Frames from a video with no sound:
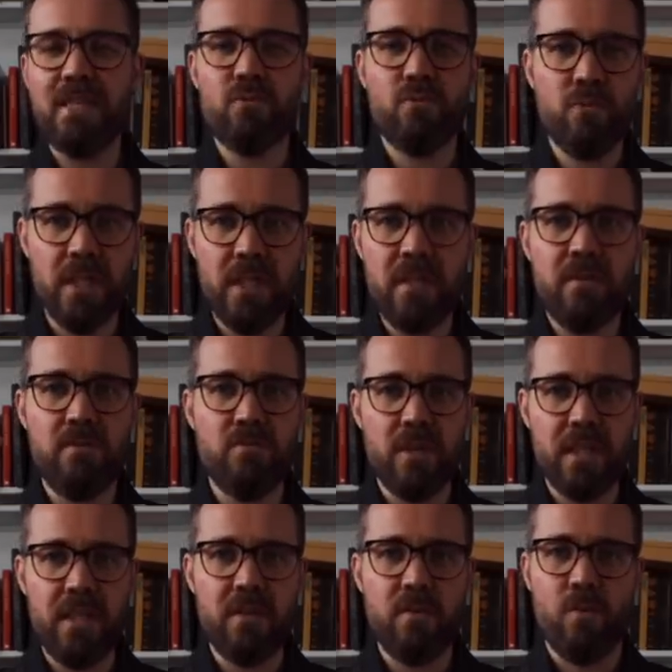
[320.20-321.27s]
really,
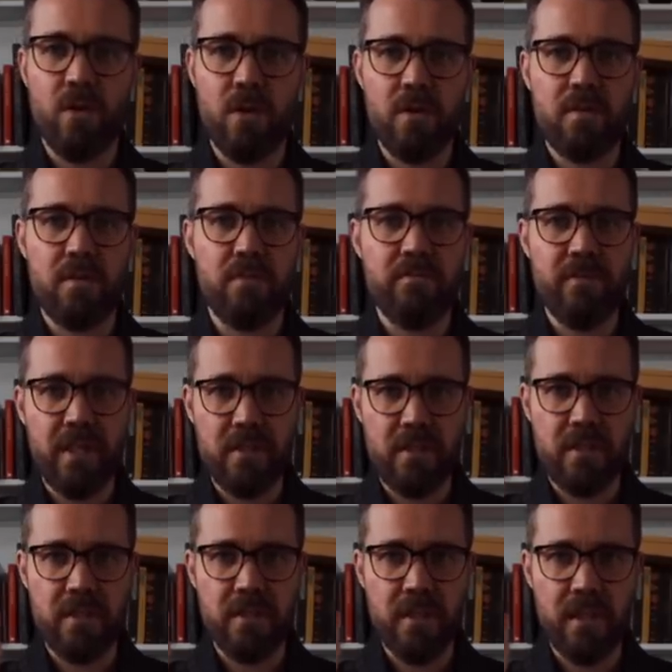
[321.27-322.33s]
really worth
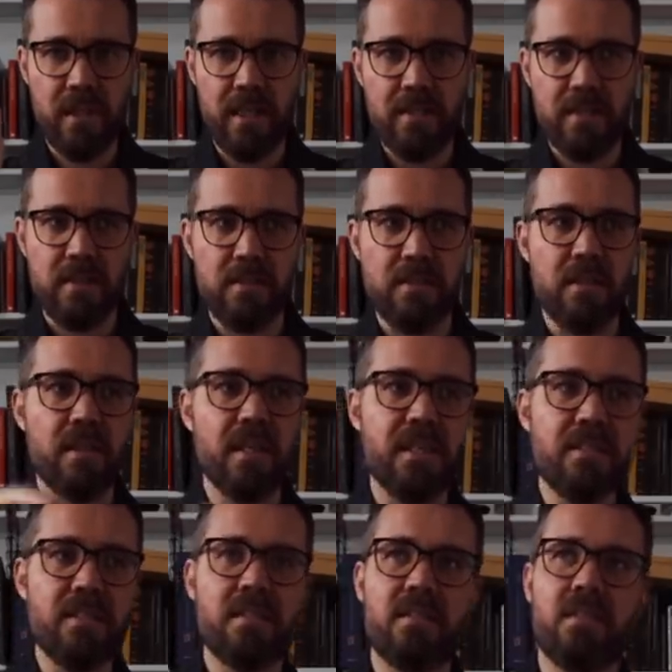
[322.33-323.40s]
investing in the classics. The
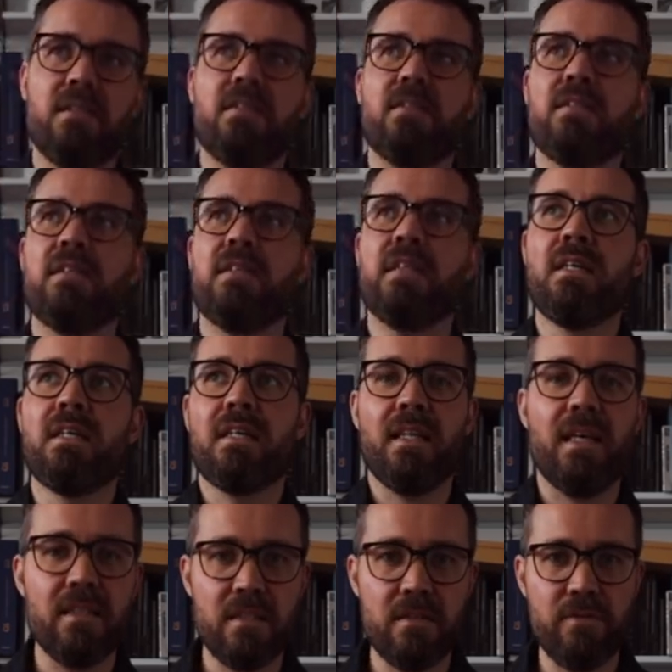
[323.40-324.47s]
classics are
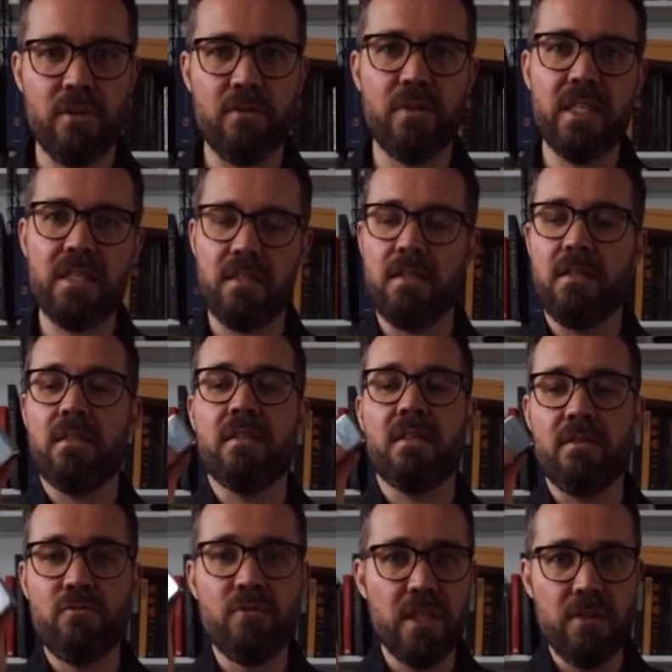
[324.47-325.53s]
classics for a reason.
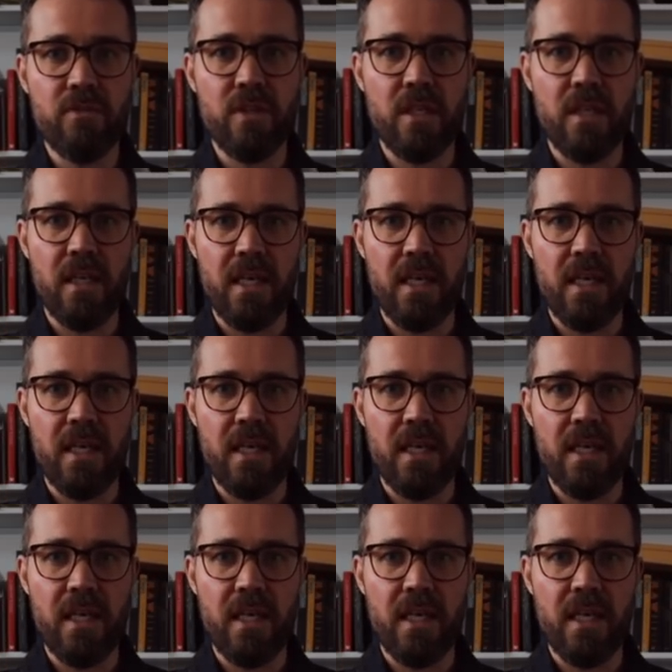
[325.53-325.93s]
They really, really